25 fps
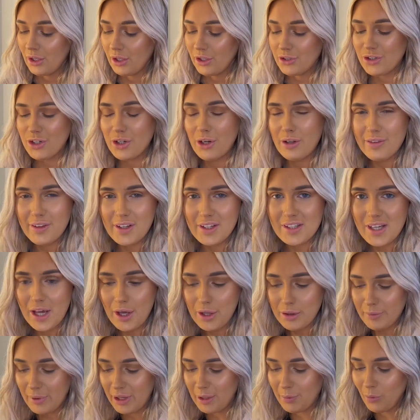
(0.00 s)
Don't know if they sell
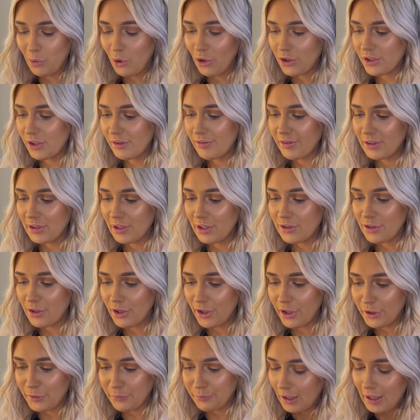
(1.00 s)
them anymore. I don't think they
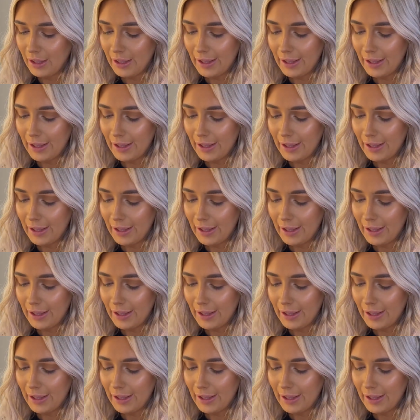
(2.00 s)
do.